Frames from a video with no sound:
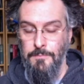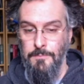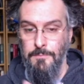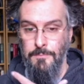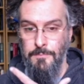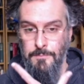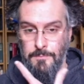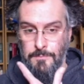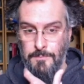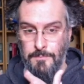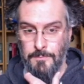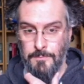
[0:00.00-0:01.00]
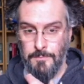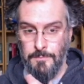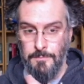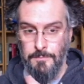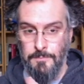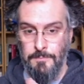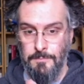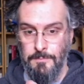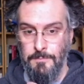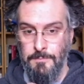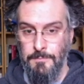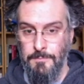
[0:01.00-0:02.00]

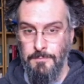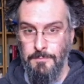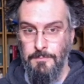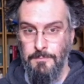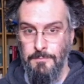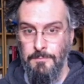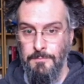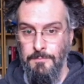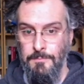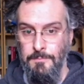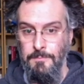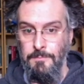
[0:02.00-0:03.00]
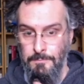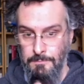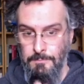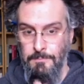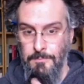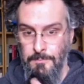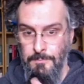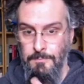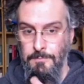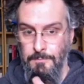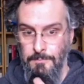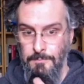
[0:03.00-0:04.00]
No words are spoken by the person on screen.